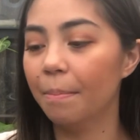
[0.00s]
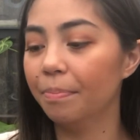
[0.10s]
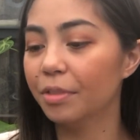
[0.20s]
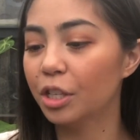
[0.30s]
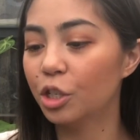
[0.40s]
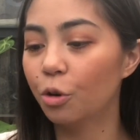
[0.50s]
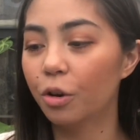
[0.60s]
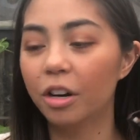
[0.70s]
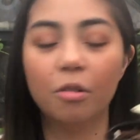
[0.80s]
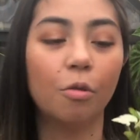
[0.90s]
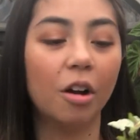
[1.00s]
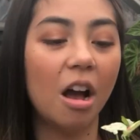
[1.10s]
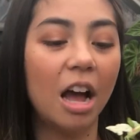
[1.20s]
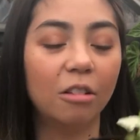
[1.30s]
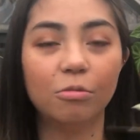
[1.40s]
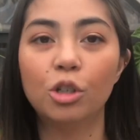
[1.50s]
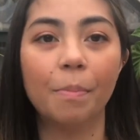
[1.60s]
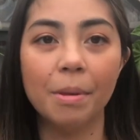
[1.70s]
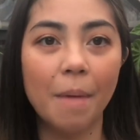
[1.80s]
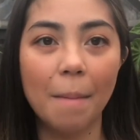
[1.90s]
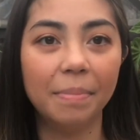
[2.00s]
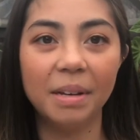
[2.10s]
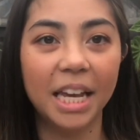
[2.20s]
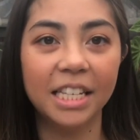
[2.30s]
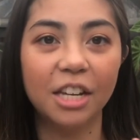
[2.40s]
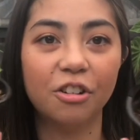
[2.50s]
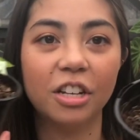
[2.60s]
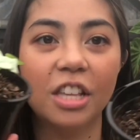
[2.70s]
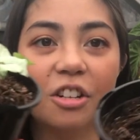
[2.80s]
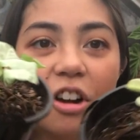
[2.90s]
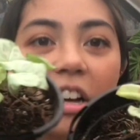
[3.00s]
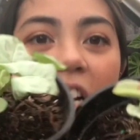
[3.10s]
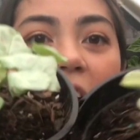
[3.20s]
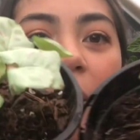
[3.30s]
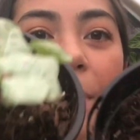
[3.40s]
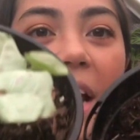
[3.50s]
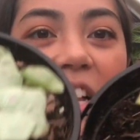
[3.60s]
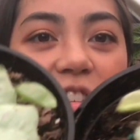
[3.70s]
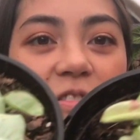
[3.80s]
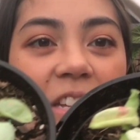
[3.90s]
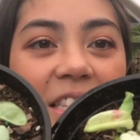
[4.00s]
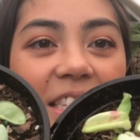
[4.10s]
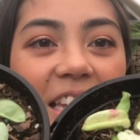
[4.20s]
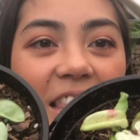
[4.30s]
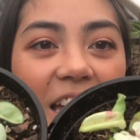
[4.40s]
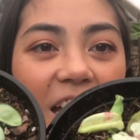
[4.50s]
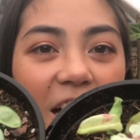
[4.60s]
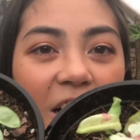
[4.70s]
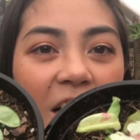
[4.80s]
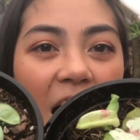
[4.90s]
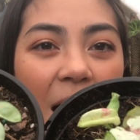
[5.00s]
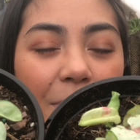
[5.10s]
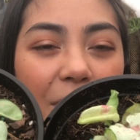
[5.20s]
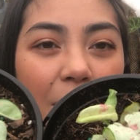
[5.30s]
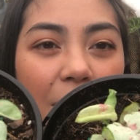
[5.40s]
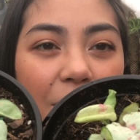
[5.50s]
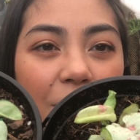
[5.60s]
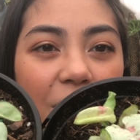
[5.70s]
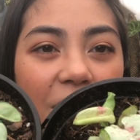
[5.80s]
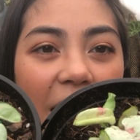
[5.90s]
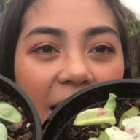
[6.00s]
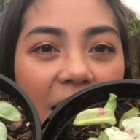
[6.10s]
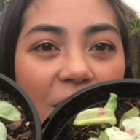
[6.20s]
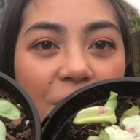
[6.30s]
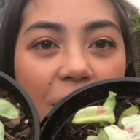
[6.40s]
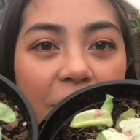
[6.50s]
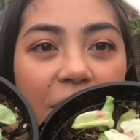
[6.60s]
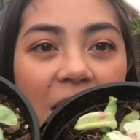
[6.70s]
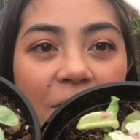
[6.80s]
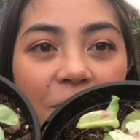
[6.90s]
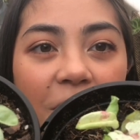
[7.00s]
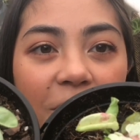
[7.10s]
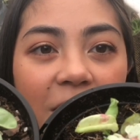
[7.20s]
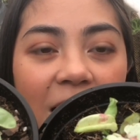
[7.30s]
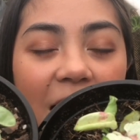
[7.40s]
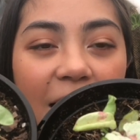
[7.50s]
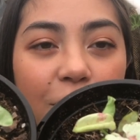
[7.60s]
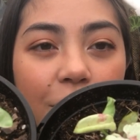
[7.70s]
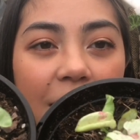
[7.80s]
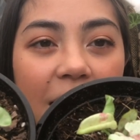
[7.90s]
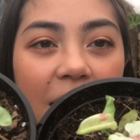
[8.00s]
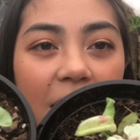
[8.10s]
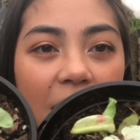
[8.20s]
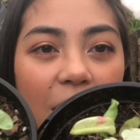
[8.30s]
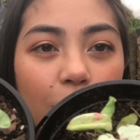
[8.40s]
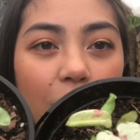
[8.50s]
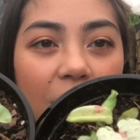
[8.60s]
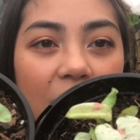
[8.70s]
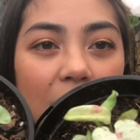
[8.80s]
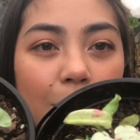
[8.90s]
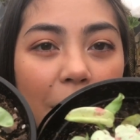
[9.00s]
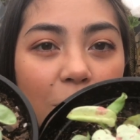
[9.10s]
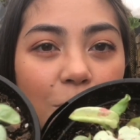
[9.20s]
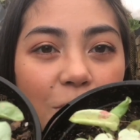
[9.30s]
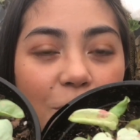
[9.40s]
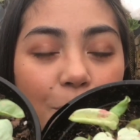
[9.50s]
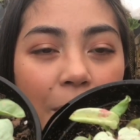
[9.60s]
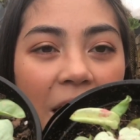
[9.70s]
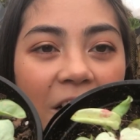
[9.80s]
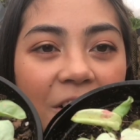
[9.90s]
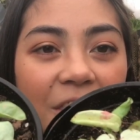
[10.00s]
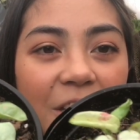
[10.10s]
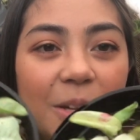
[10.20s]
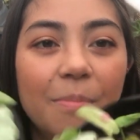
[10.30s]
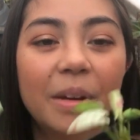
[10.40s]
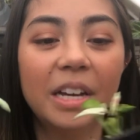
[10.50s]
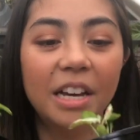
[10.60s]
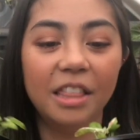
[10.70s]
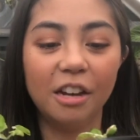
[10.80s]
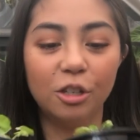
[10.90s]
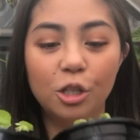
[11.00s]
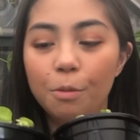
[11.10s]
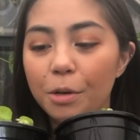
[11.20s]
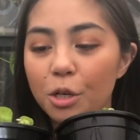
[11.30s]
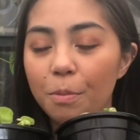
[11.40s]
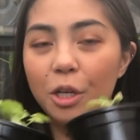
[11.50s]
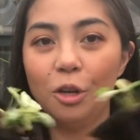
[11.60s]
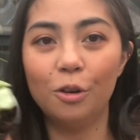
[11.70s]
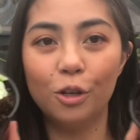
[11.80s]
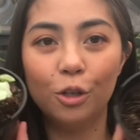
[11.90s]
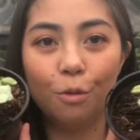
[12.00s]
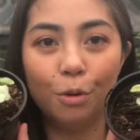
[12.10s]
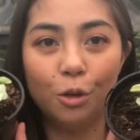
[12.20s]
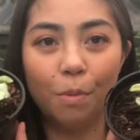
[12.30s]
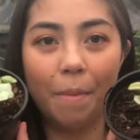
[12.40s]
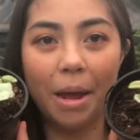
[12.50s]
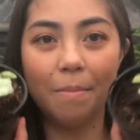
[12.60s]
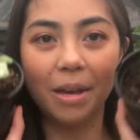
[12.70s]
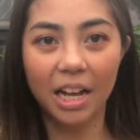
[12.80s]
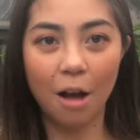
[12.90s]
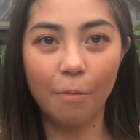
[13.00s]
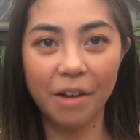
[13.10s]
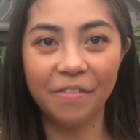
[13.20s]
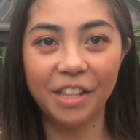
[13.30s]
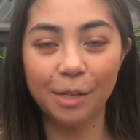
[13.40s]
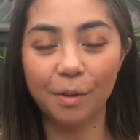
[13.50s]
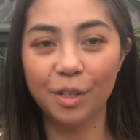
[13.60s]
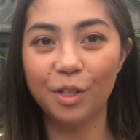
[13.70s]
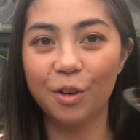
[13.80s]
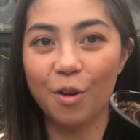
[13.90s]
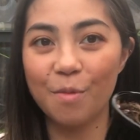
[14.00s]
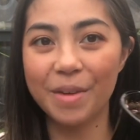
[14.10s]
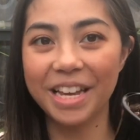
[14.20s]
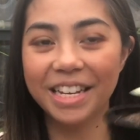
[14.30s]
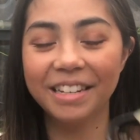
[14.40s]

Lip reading: the store, or I'll chop them up, etc, etc. But as you can see there, they're like a very light green with the speckles of pink on them. They're super duper cute, super duper baby. Can't wait for these ones to grow big.